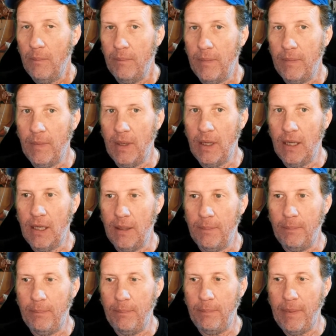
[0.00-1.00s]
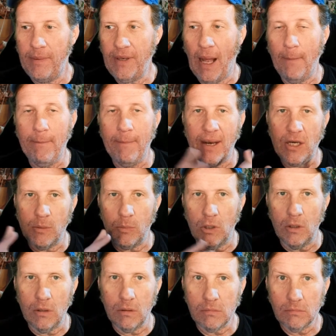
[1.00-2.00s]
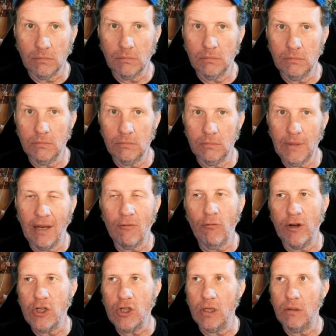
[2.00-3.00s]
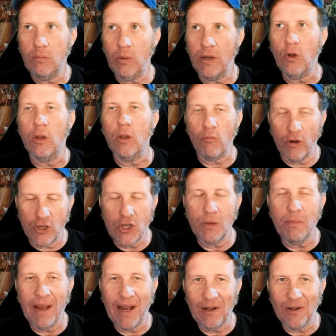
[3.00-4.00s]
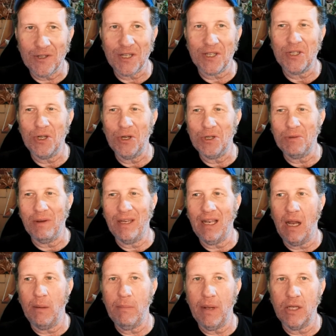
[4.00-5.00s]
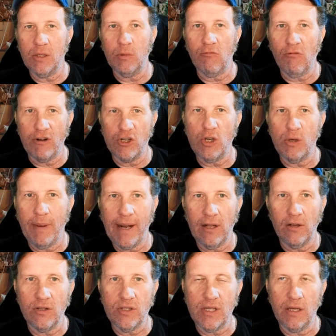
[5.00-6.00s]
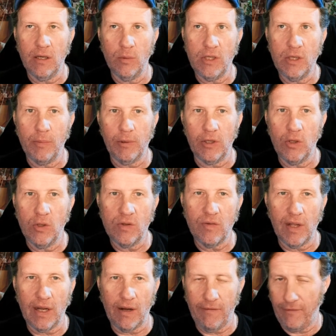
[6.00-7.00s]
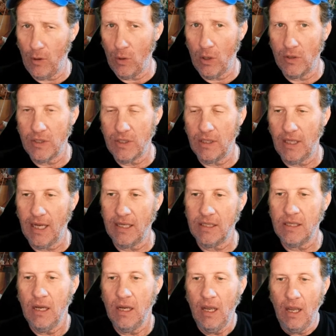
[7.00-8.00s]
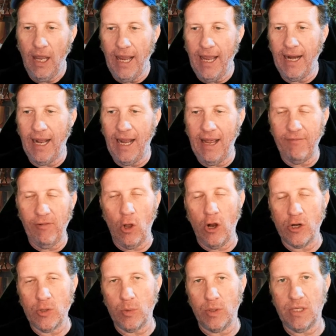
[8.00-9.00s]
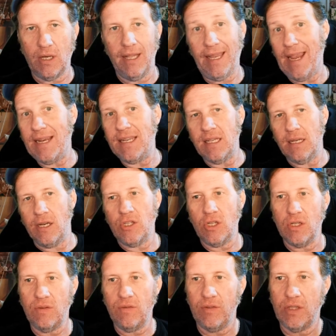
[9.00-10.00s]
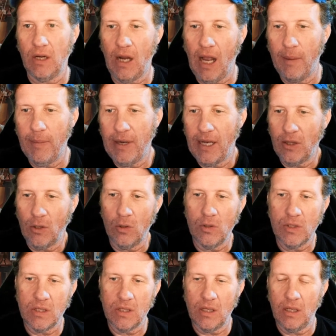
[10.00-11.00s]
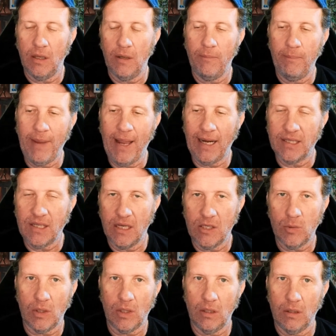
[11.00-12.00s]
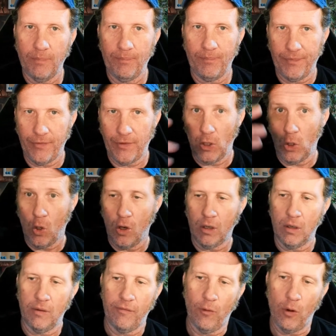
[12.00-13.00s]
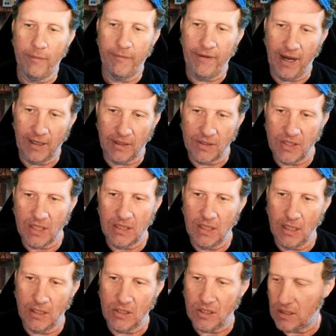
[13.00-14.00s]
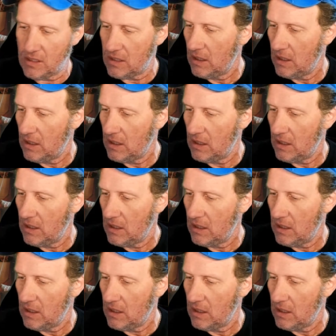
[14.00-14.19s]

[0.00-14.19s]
uh, but non-bendable non-rigid what do you call them rigid mailers excuse me non-bendable rigid mailers that you would typically use for like photos and things and i have large ones that are like 18 inches to accommodate those uh, magazines with the, the longer form factor 16 inches